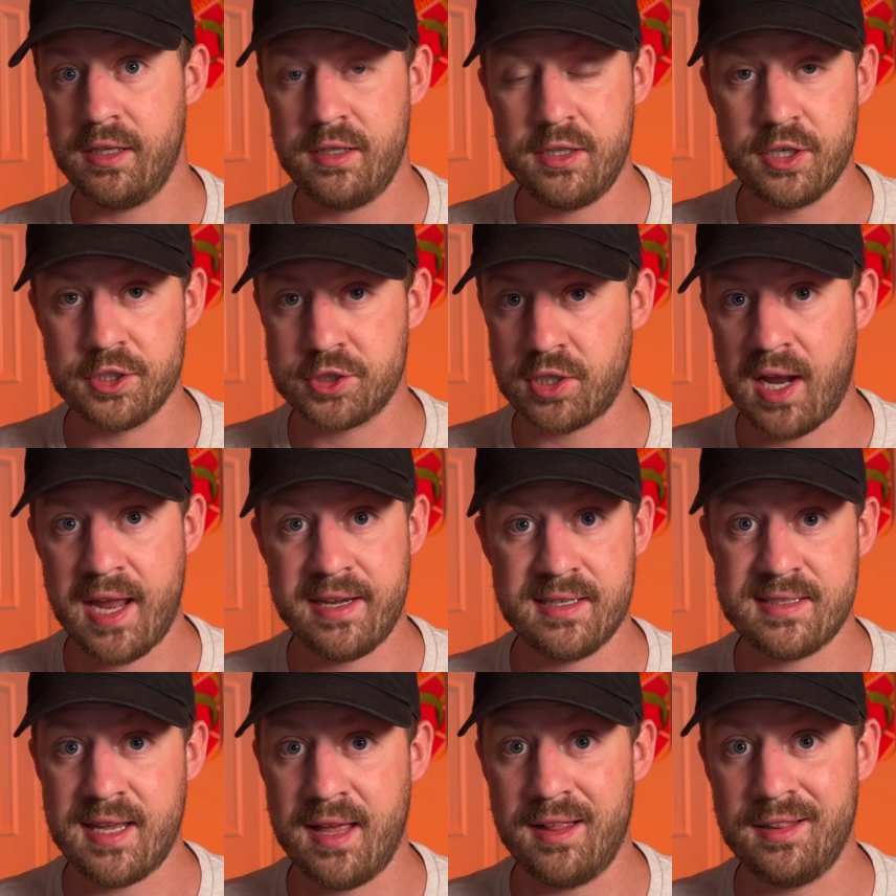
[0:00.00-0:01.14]
you're trying to
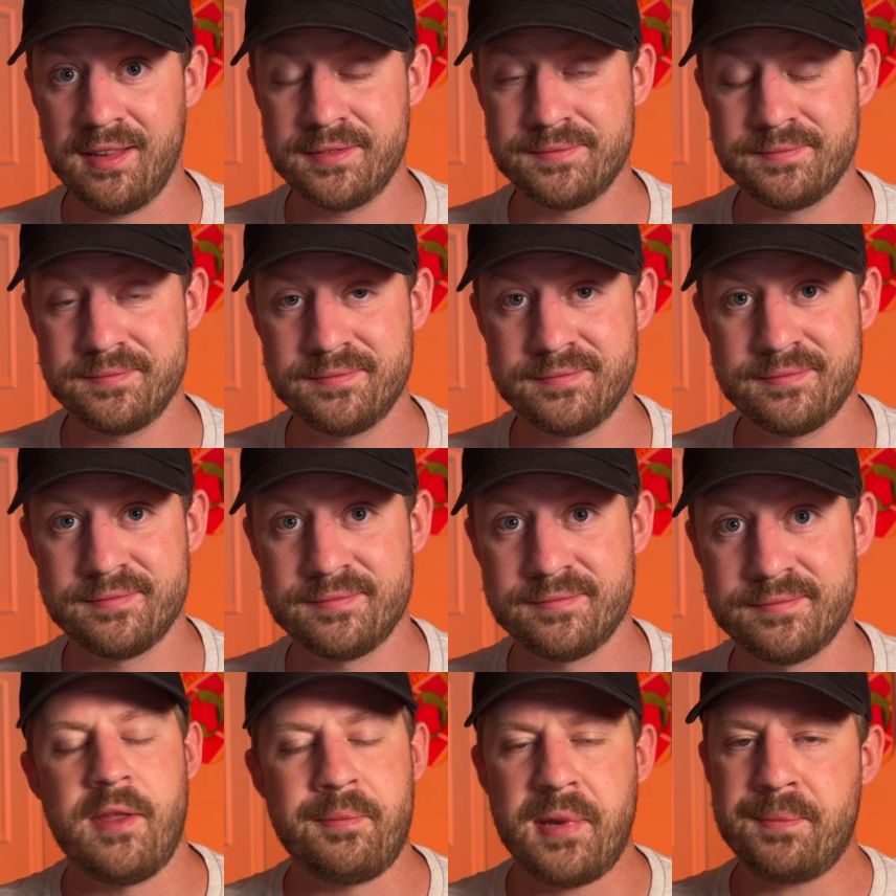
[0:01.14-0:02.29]
tell.
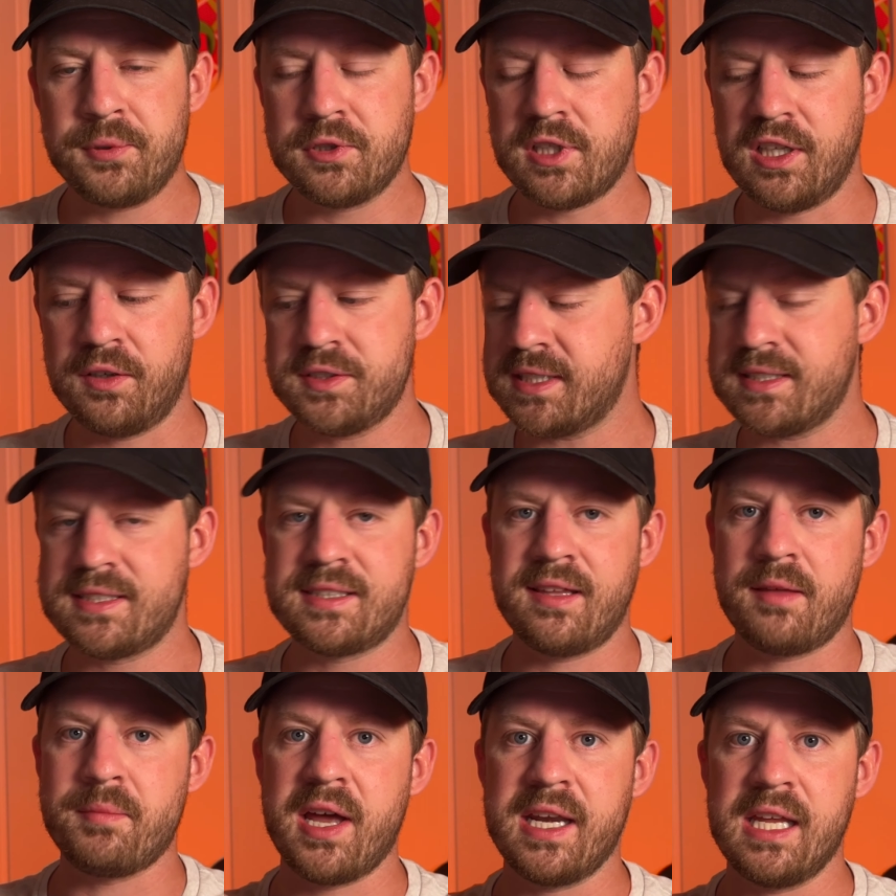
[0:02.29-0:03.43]
The people closest to the
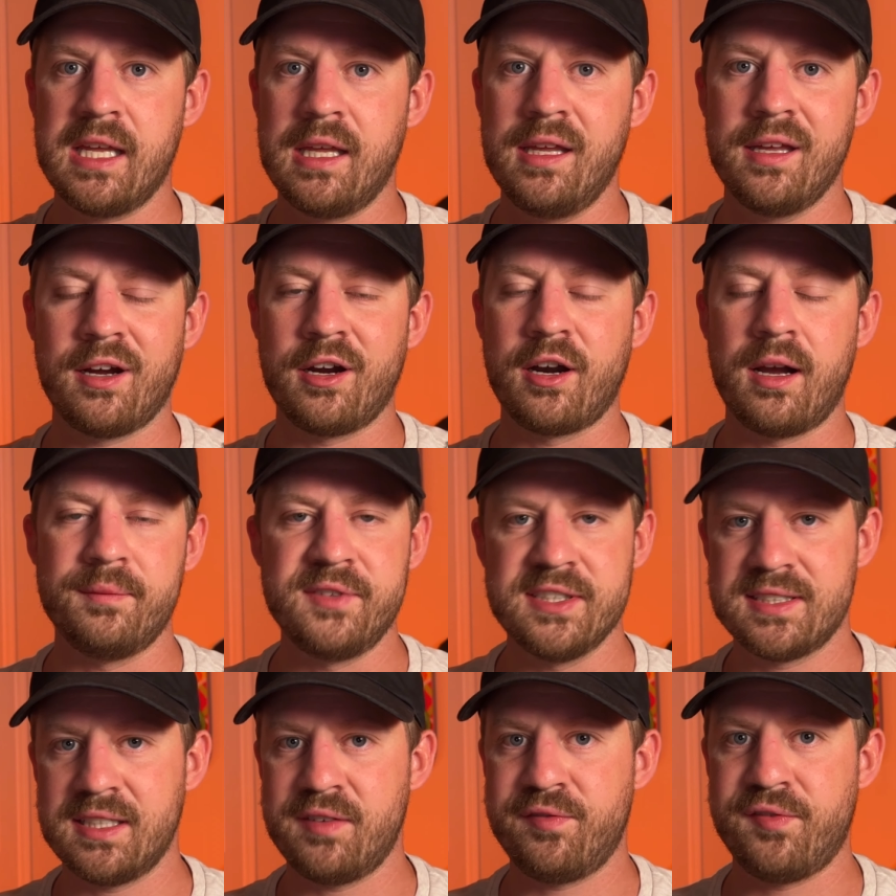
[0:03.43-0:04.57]
money are
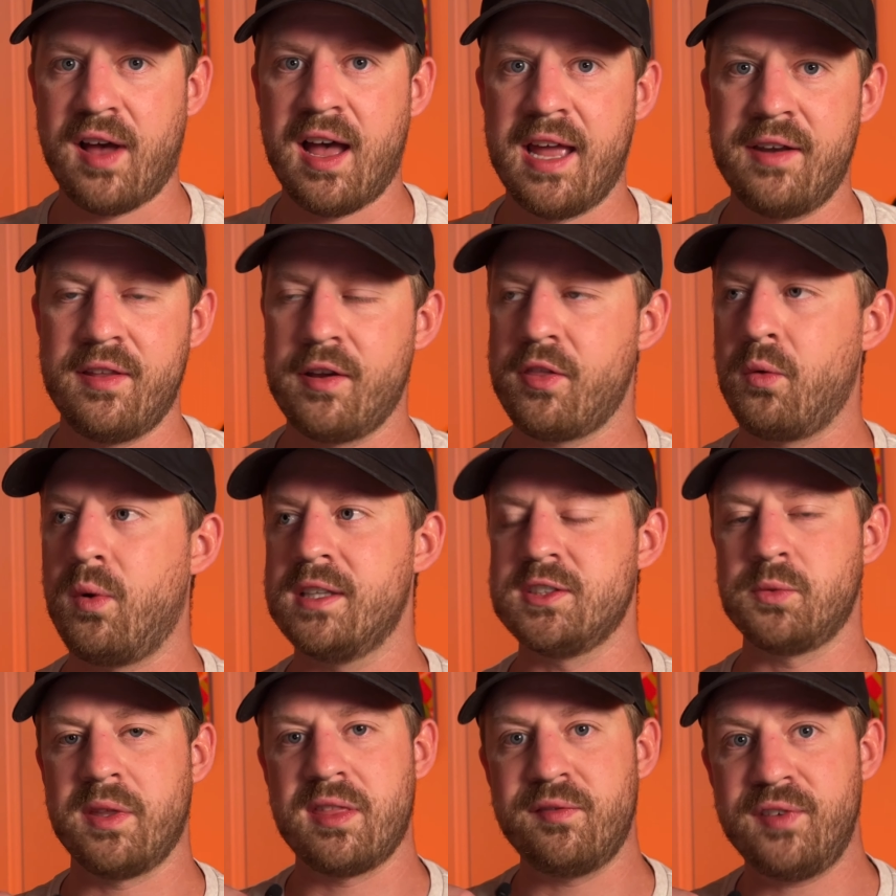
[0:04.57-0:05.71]
obviously fine. They're the ones
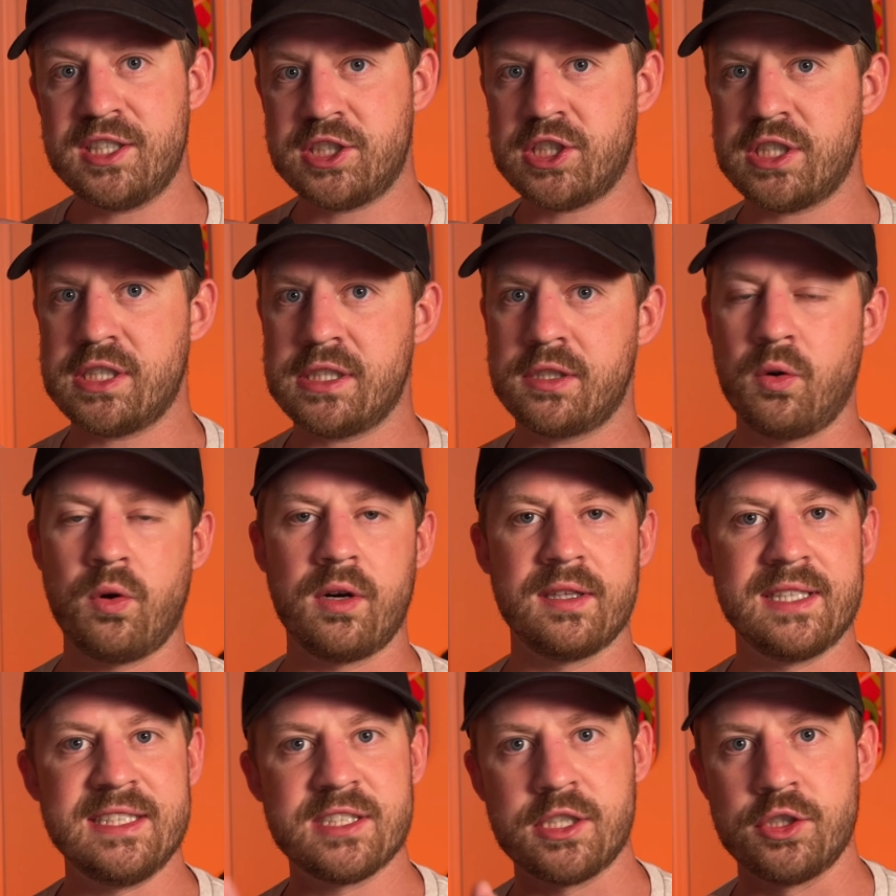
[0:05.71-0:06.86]
with the vision, or at
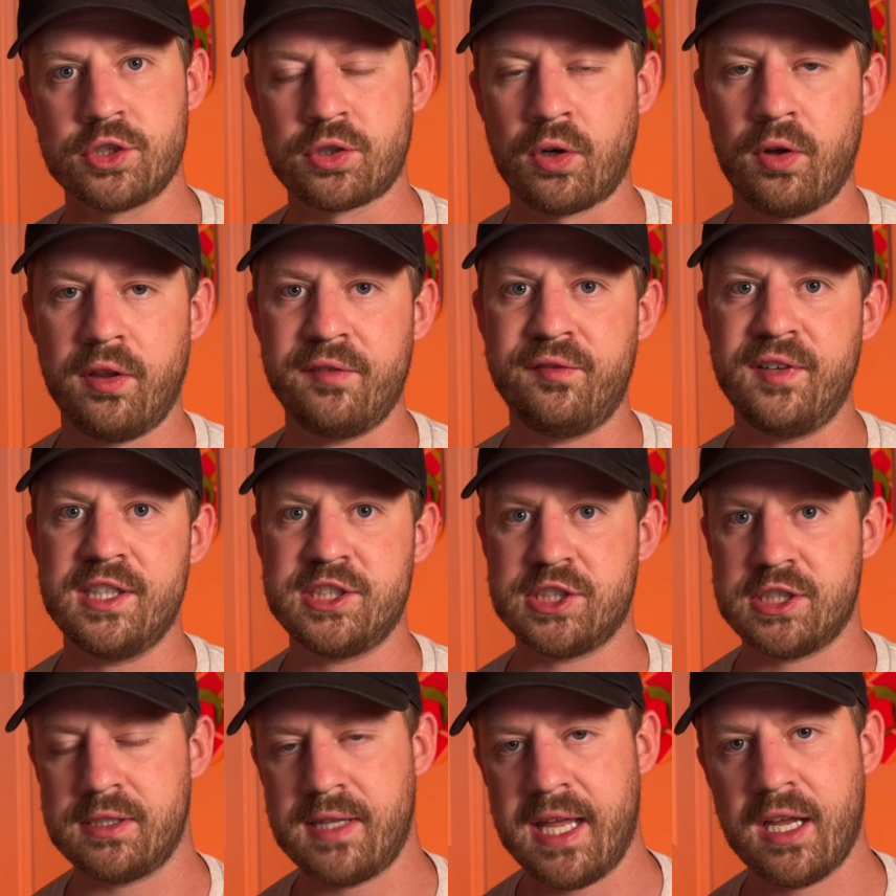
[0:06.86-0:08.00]
least control the
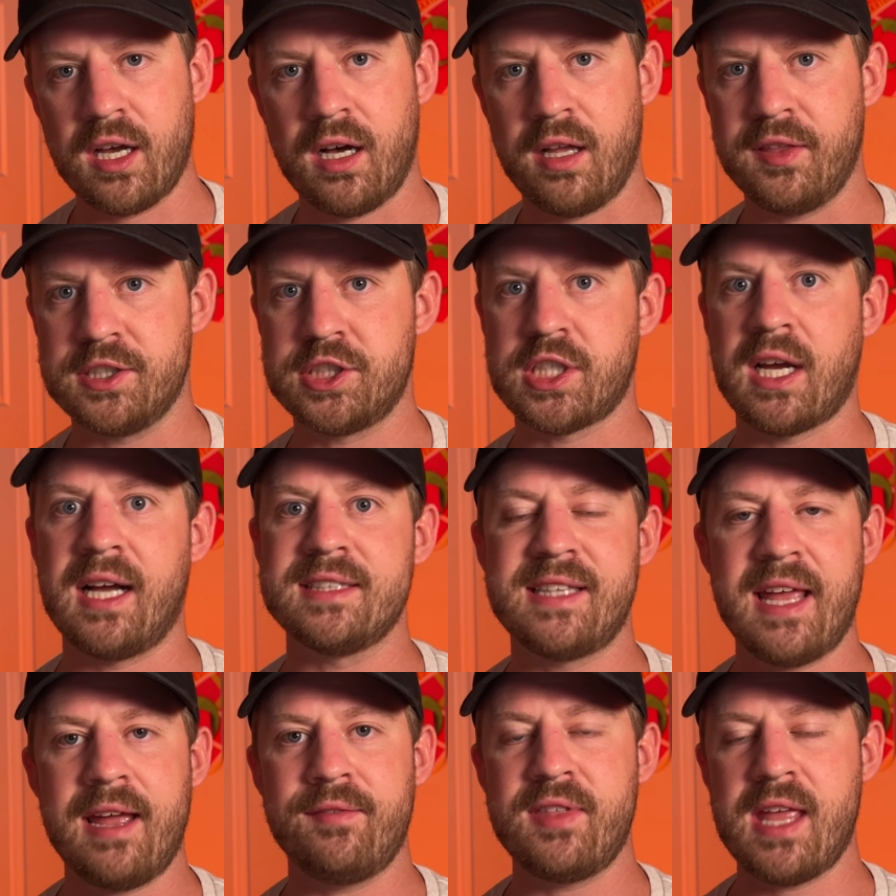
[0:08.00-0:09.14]
vision. They call the shots.
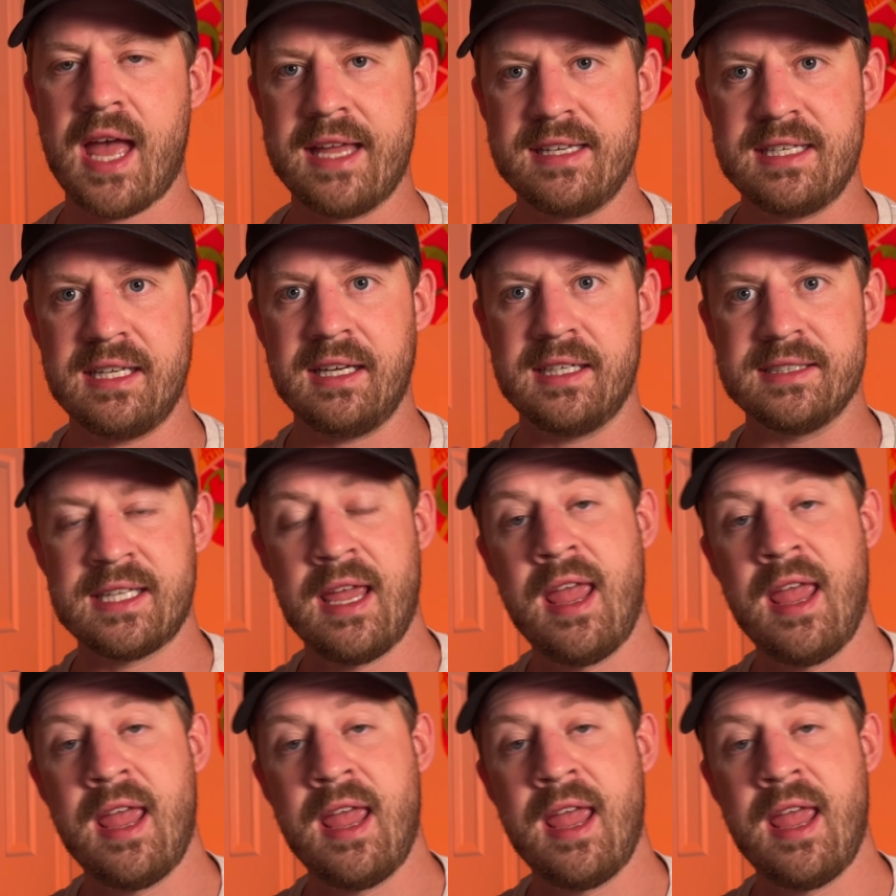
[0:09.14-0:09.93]
They have the ideas,